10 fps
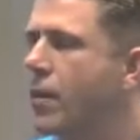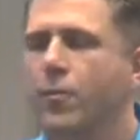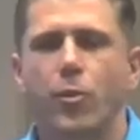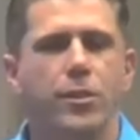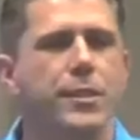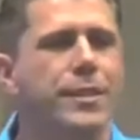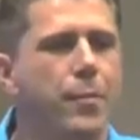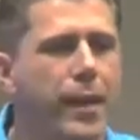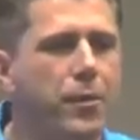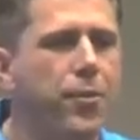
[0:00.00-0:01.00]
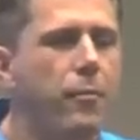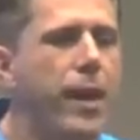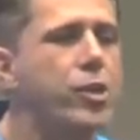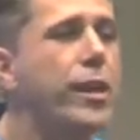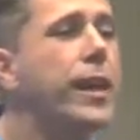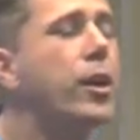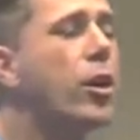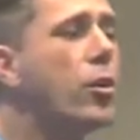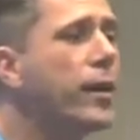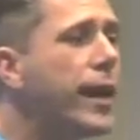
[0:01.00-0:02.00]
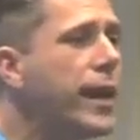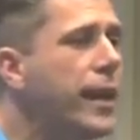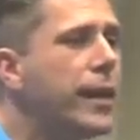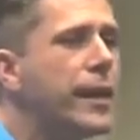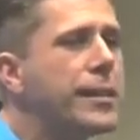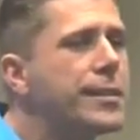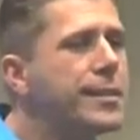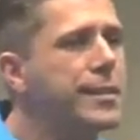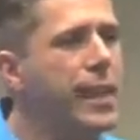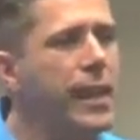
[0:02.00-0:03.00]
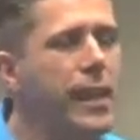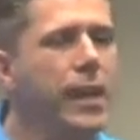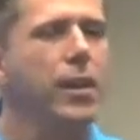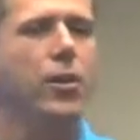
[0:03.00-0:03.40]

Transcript: for systemic inflammation, including C